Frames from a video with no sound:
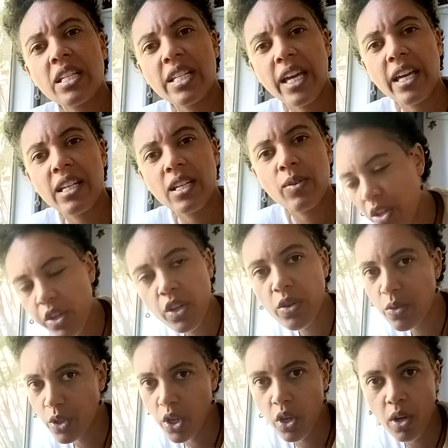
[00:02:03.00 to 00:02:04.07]
Dan-y.
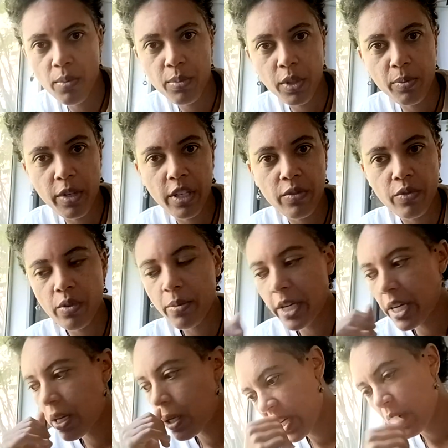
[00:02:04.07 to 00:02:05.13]
Huge compliment for
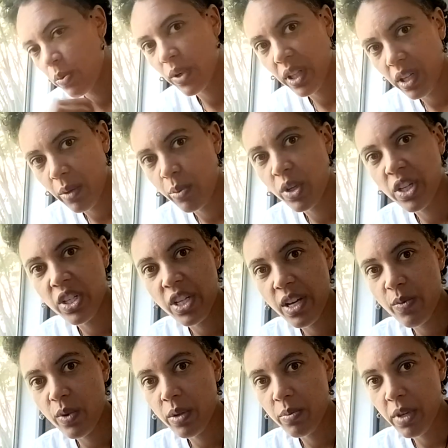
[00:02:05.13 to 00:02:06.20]
me, and I really appreciate
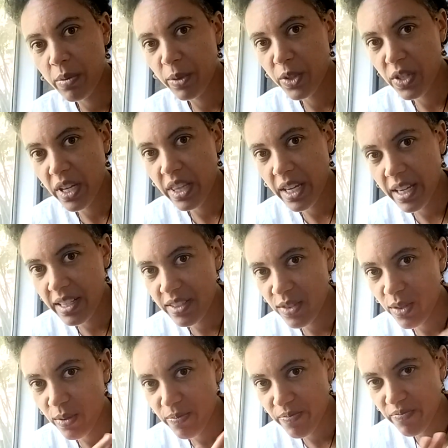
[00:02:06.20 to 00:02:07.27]
when people say that.
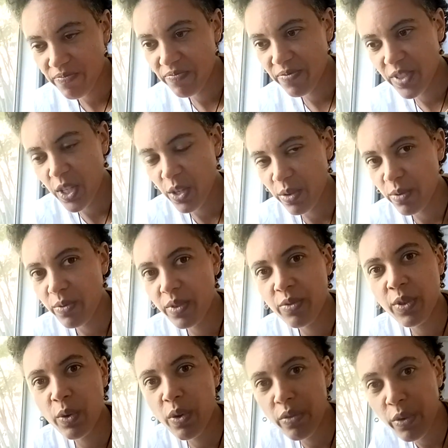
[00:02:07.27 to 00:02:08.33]
So, you know, if
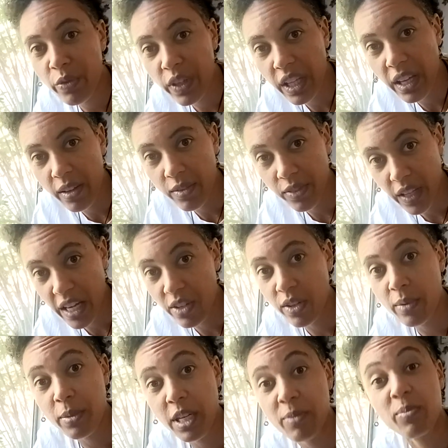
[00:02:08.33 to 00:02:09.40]
you ever feel like flattering
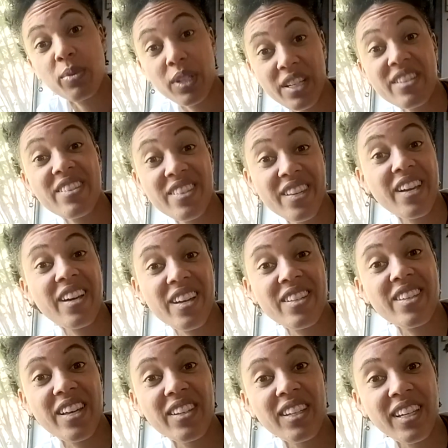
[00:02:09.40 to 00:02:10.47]
me, please say I
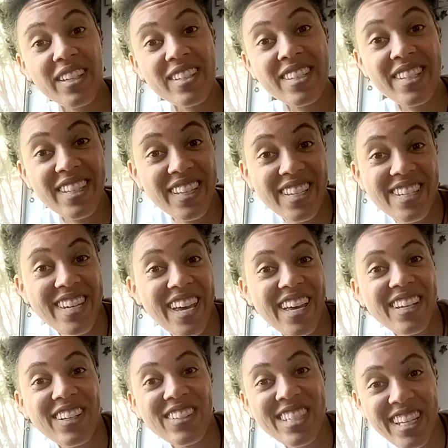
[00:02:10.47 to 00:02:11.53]
sound like Steely Dan.
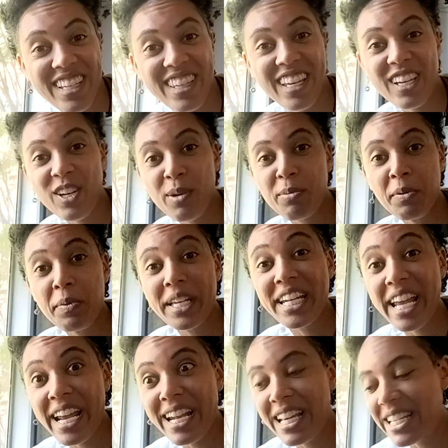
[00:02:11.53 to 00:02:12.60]
I'll take that compliment
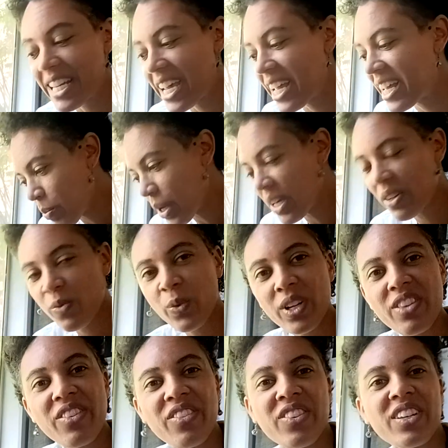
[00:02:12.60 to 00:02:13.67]
any day. But one
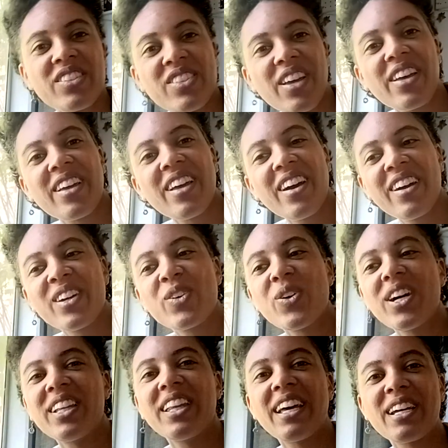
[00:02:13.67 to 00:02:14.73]
of the things I
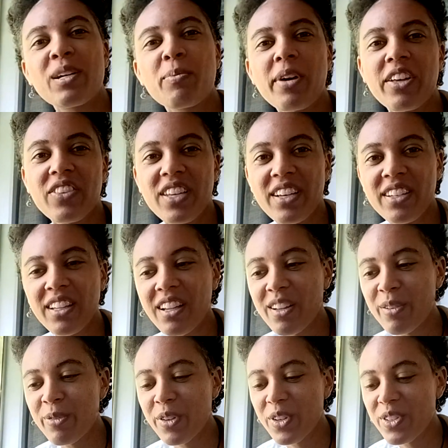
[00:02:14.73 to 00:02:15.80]
quite like about the
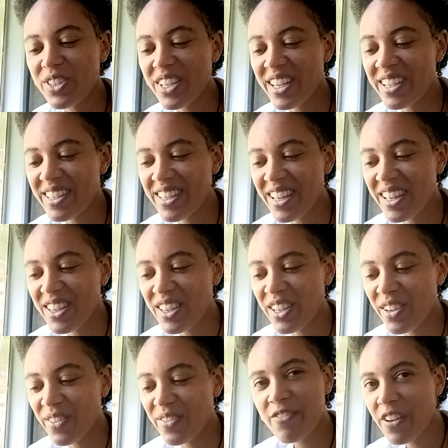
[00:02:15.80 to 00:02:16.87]
ululophones is that
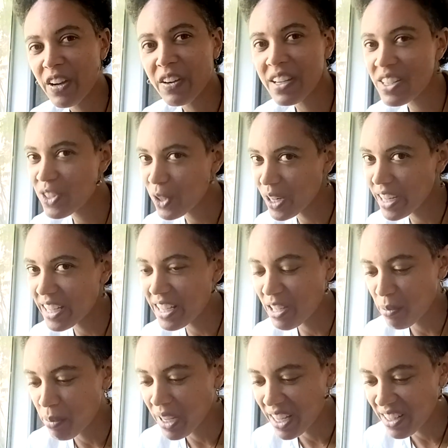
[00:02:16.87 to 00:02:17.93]
they're very tricky to
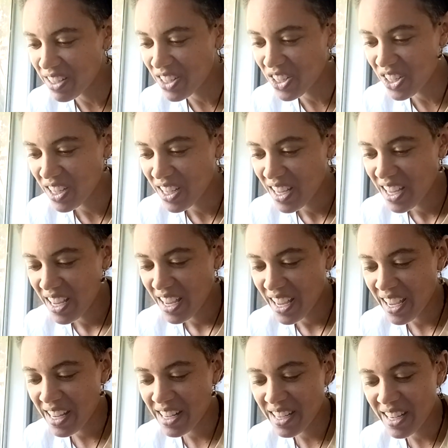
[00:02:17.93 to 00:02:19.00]
pitch.
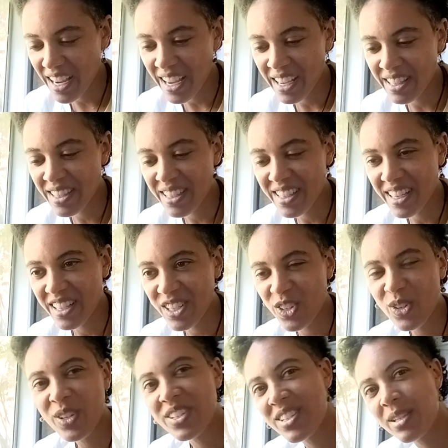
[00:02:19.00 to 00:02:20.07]
And as such, you
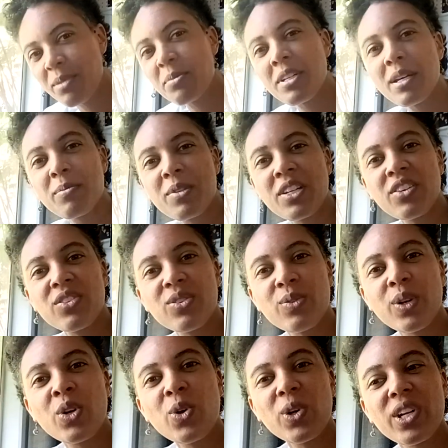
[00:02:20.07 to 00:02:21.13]
can sometimes hear in the
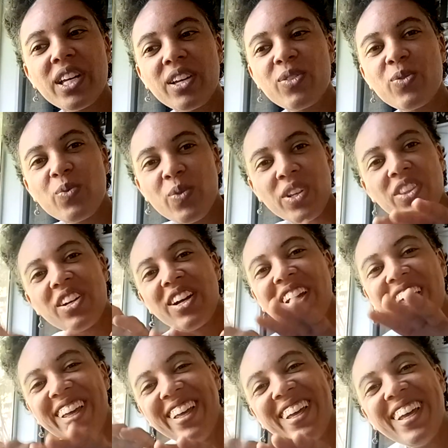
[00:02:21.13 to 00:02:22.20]
recording when they're
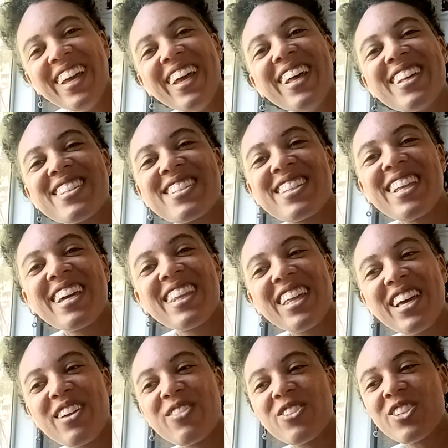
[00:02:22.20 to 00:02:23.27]
slightly
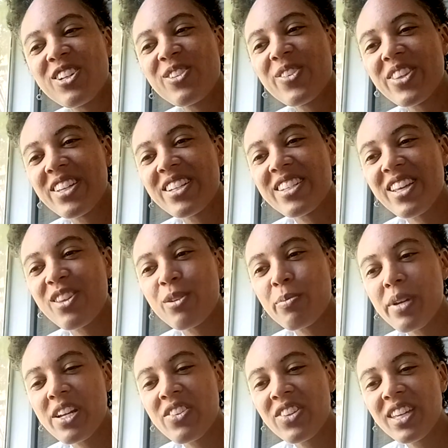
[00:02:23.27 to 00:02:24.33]
out of tune with each other, but
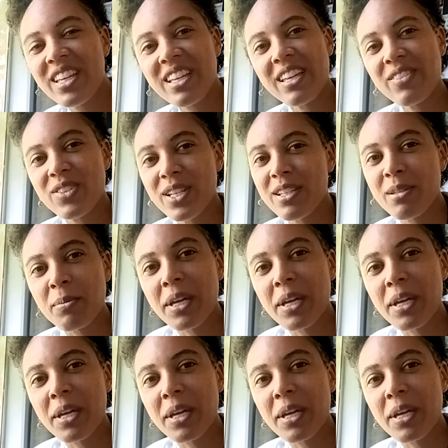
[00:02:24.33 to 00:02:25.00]
I think it gives it some